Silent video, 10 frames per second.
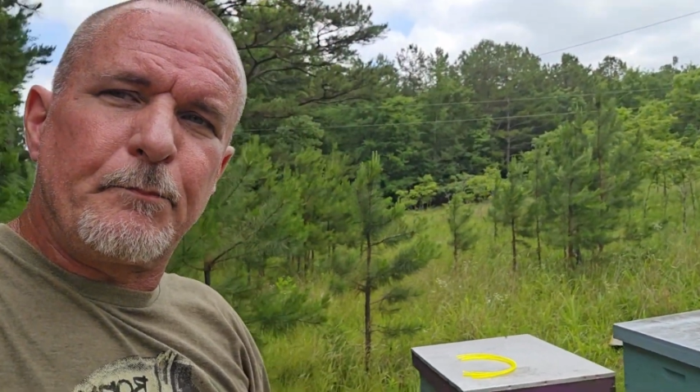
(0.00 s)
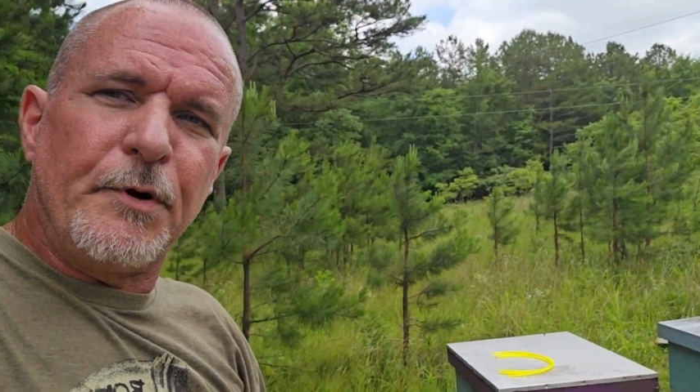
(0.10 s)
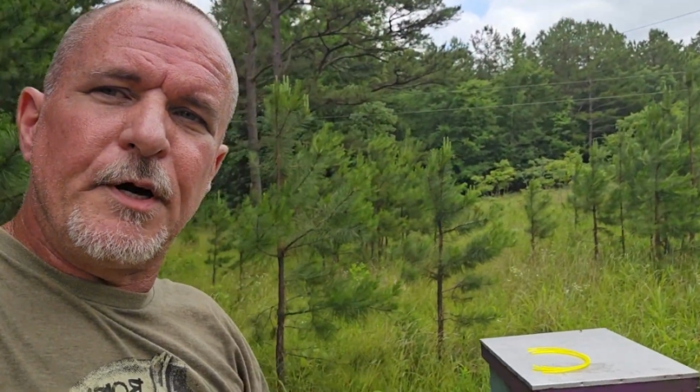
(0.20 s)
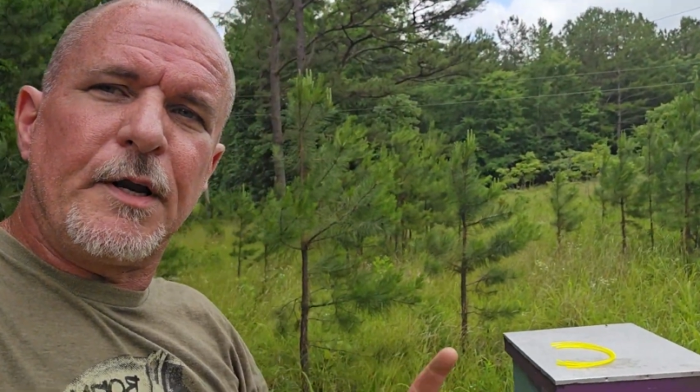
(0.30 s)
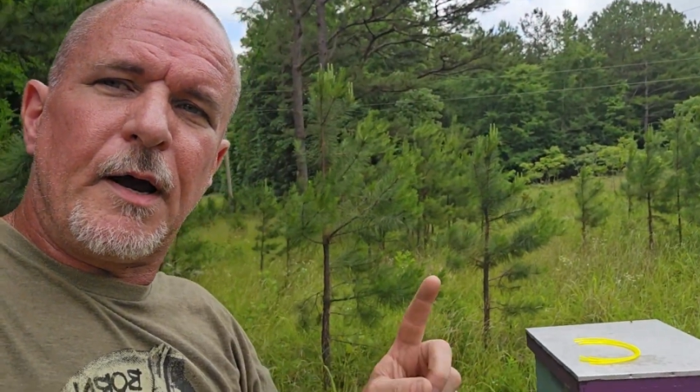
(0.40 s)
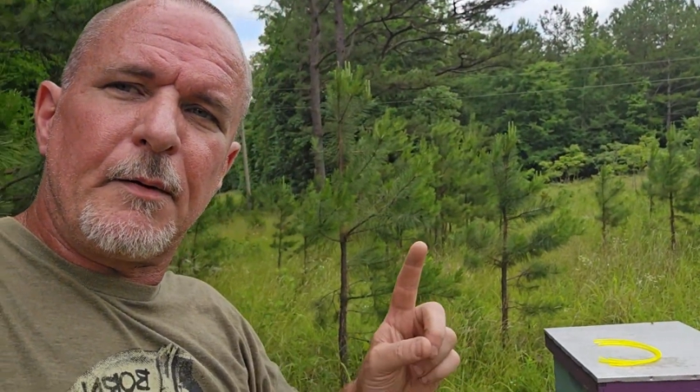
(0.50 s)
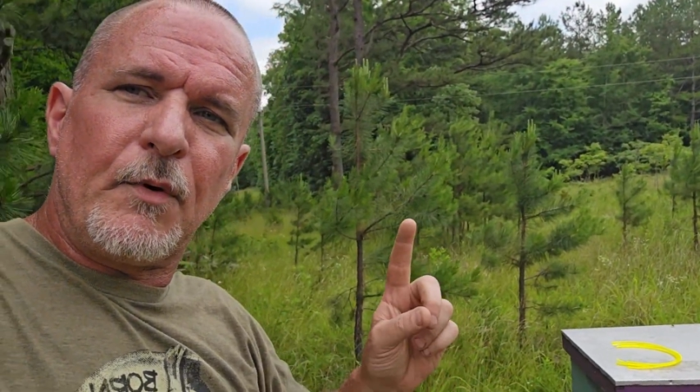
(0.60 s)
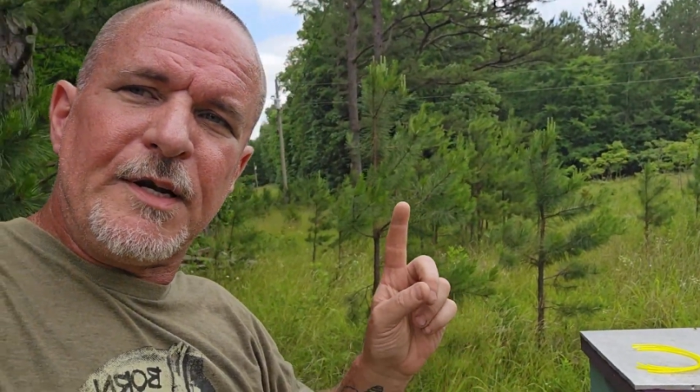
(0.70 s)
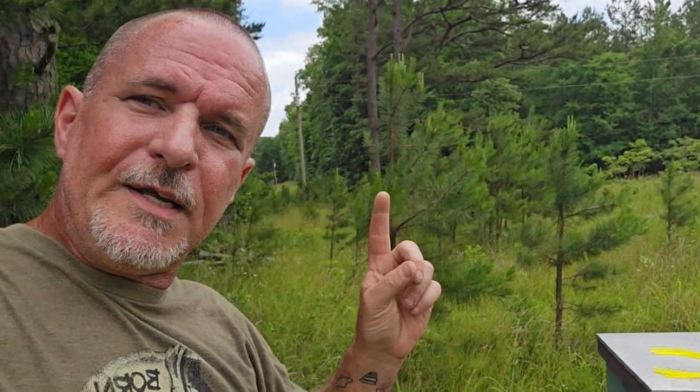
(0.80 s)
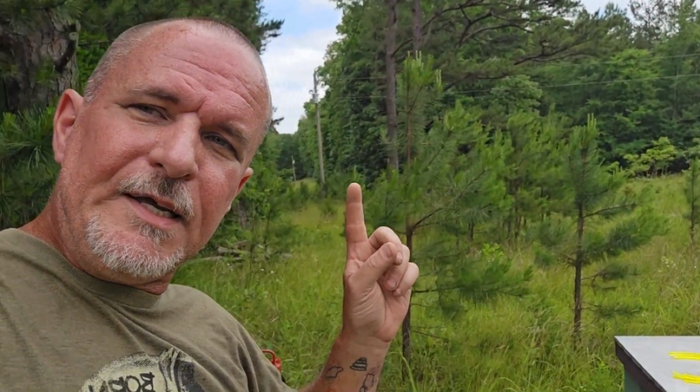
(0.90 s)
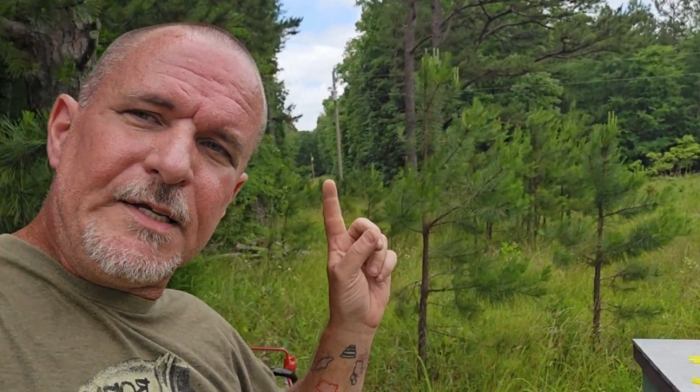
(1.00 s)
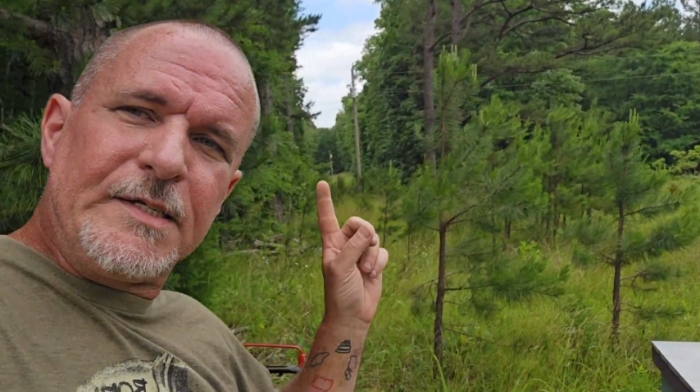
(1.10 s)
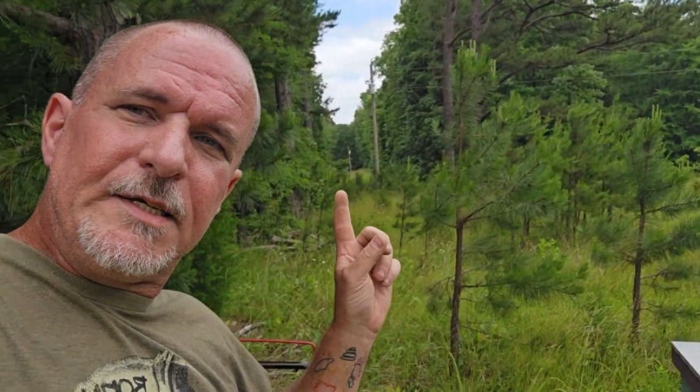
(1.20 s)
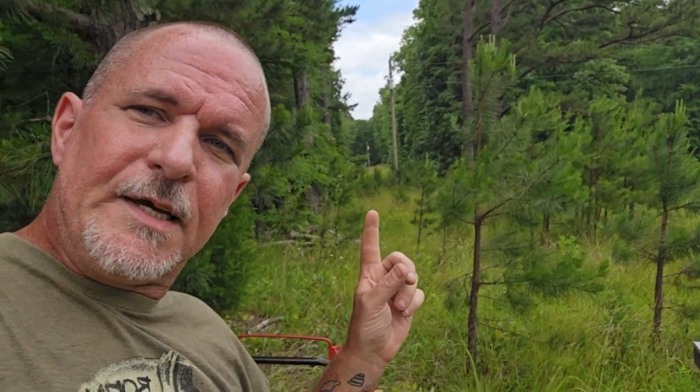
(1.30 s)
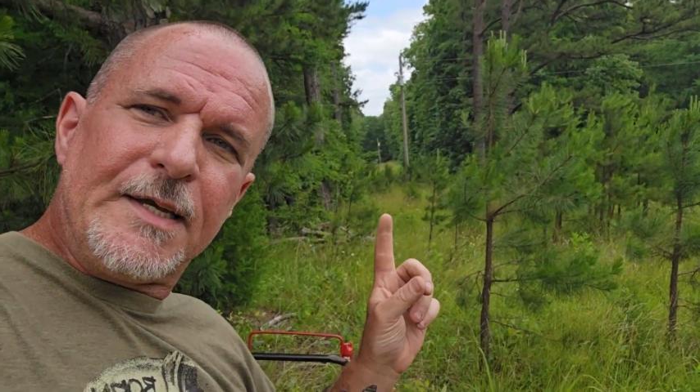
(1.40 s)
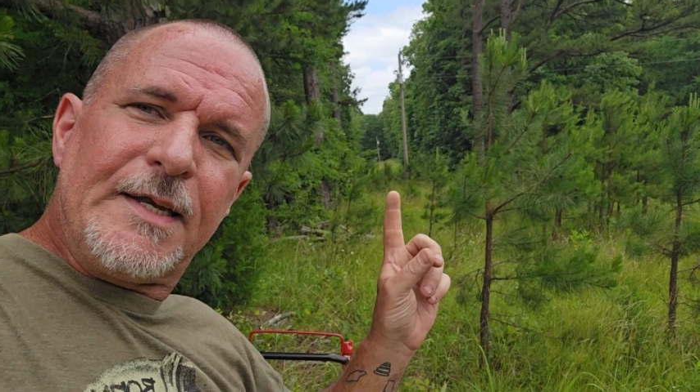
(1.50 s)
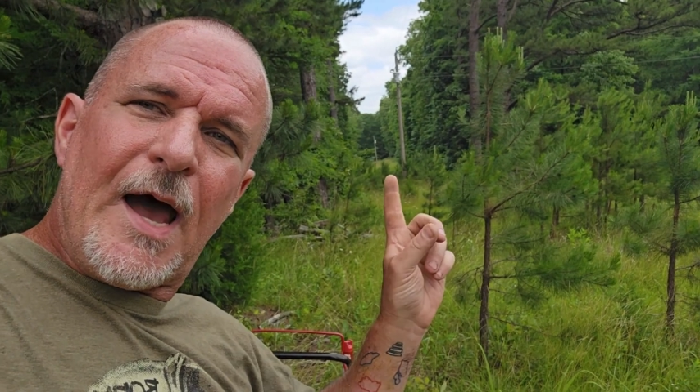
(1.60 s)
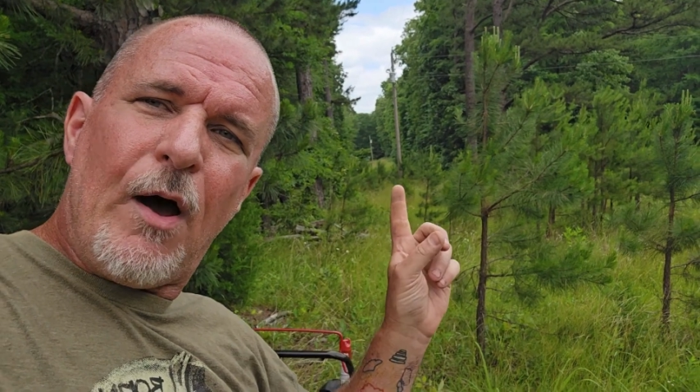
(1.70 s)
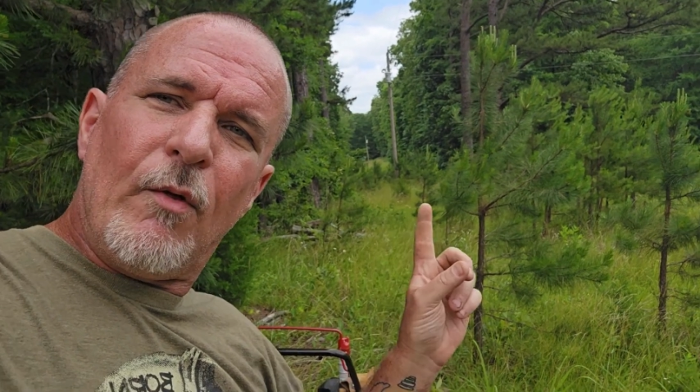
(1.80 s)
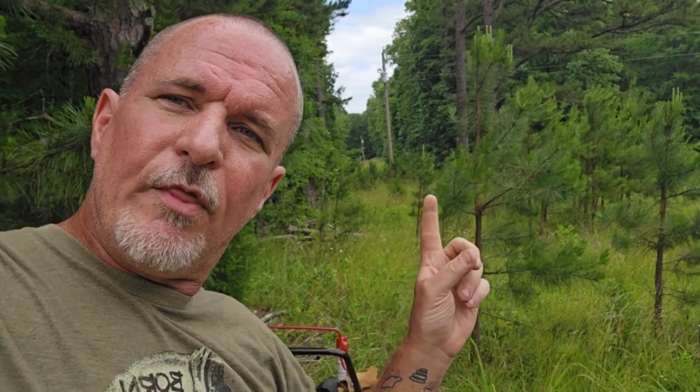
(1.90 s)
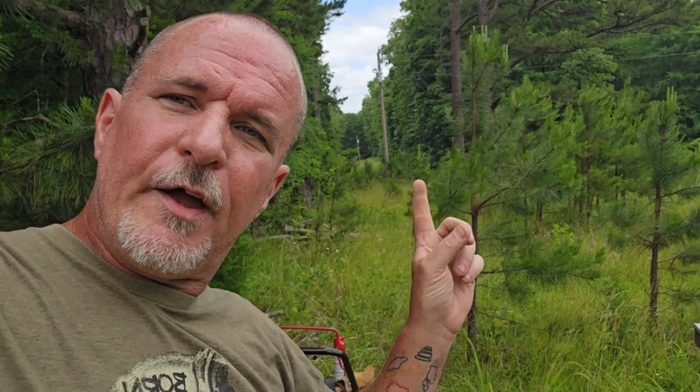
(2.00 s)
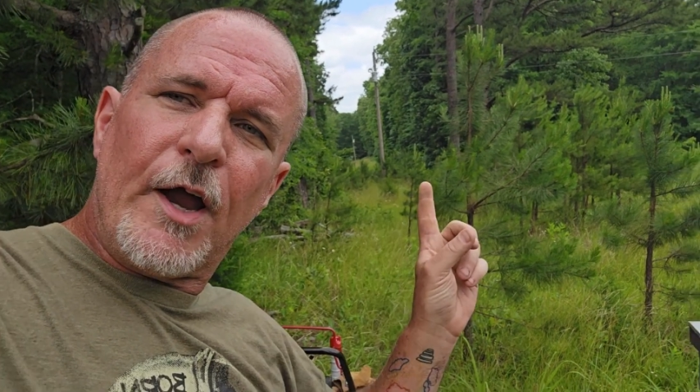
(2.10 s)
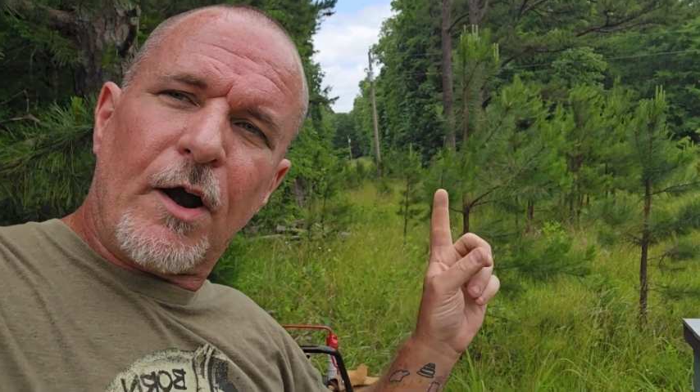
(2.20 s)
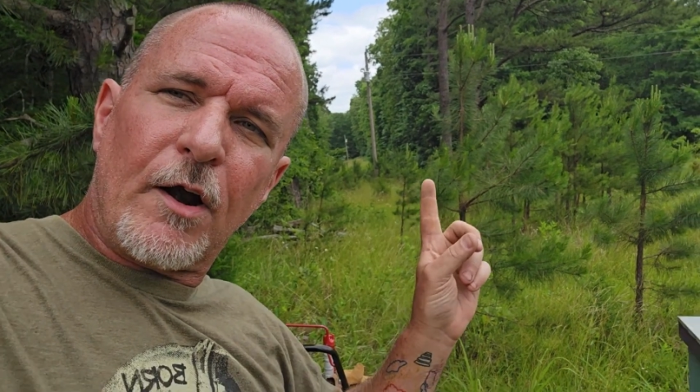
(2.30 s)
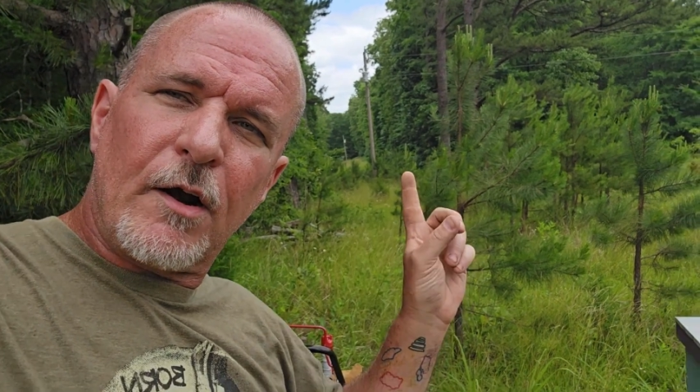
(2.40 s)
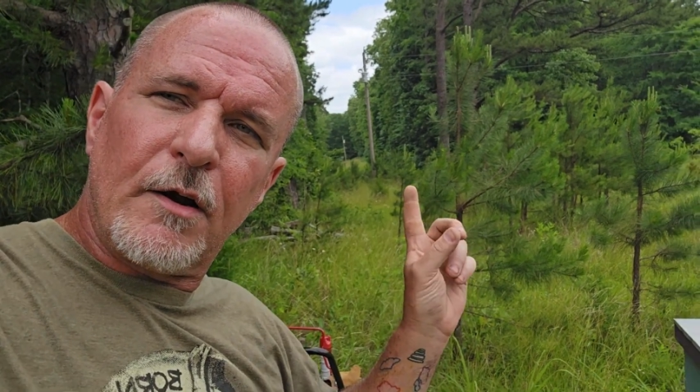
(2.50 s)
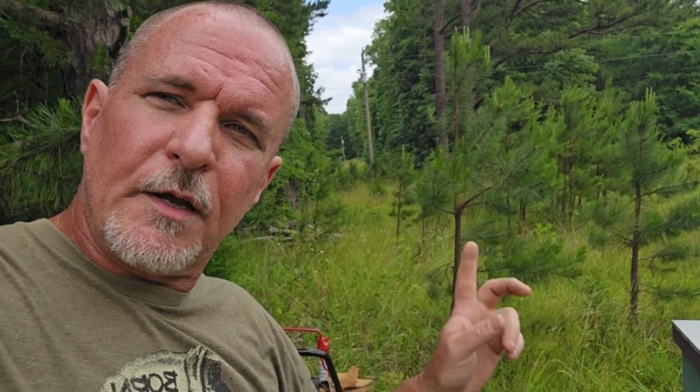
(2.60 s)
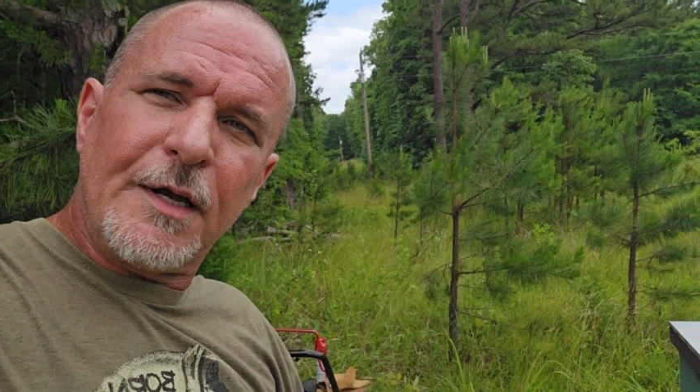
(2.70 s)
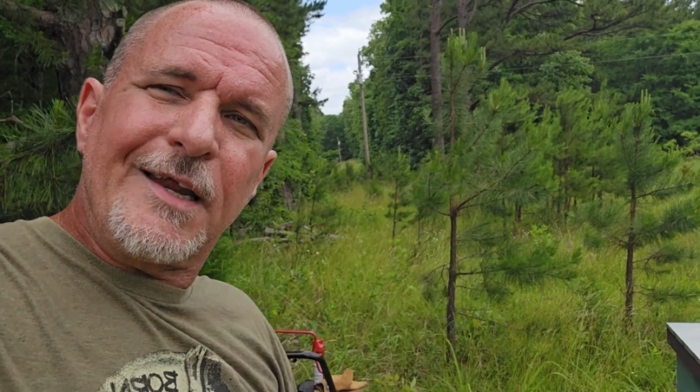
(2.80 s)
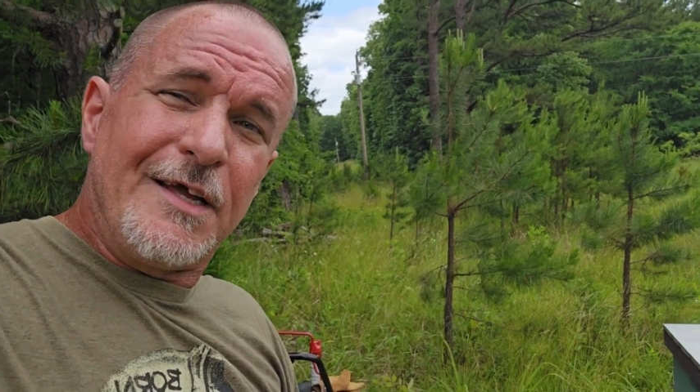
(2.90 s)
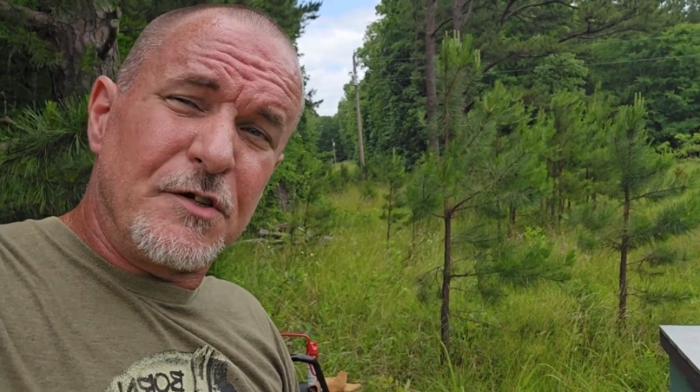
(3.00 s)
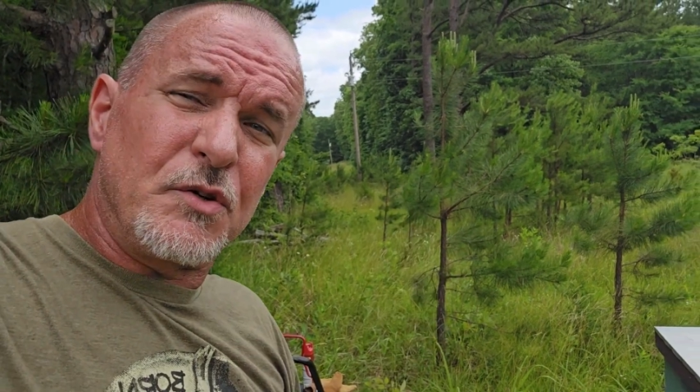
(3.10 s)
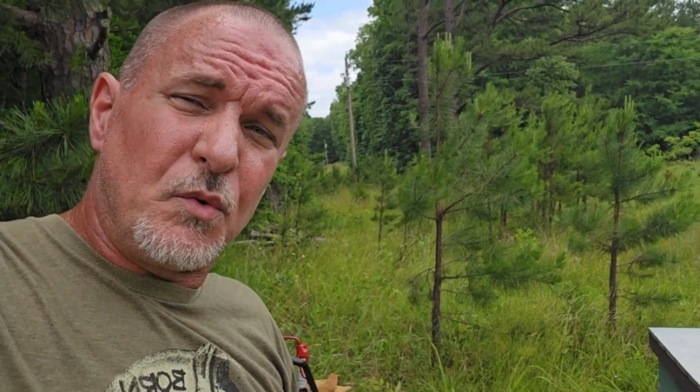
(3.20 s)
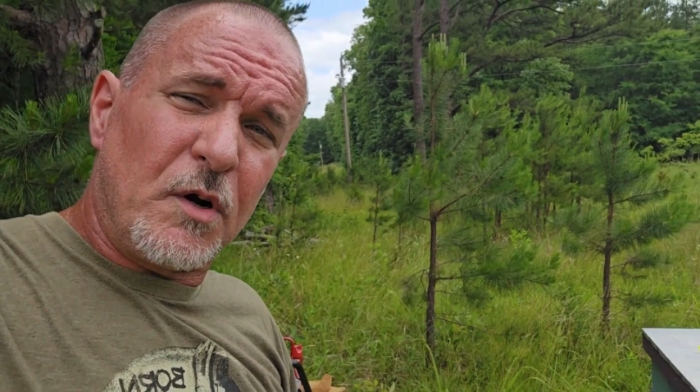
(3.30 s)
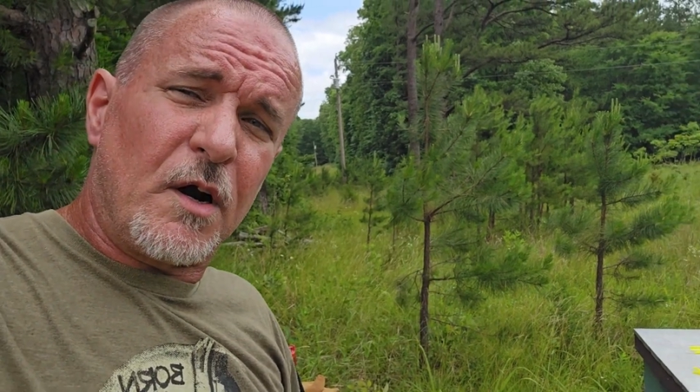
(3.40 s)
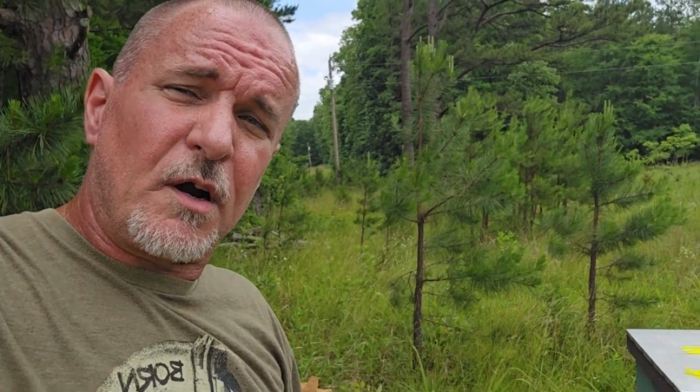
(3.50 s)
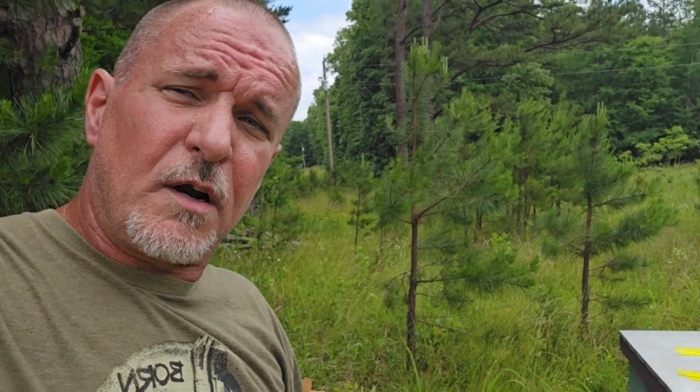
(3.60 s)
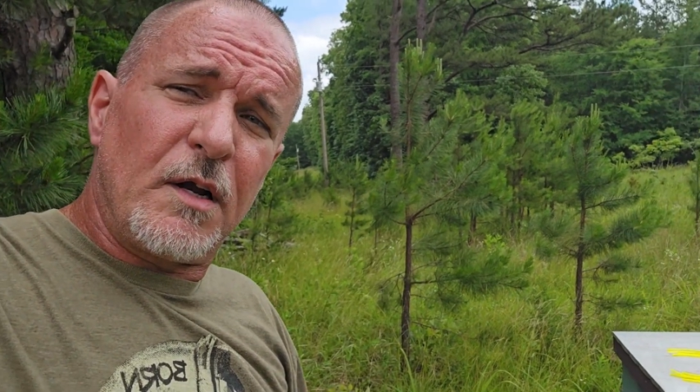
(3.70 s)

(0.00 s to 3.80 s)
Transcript: But I would need to get down there and get to work.